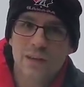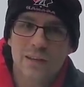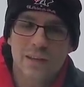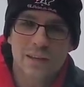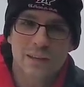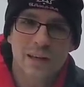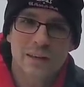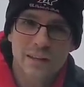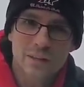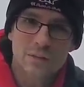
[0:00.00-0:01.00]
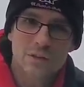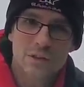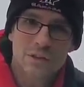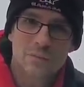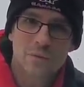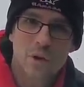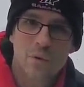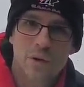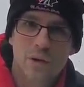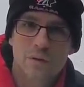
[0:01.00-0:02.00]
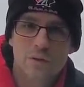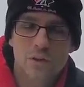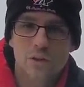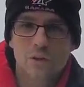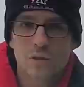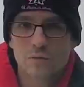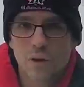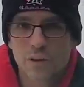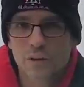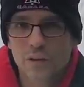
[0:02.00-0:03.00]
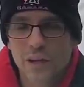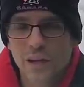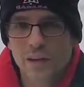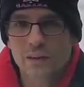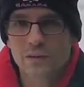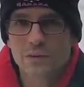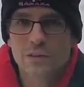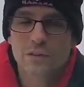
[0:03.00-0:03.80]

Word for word: and getting that ecosystem going so that you can run your cows,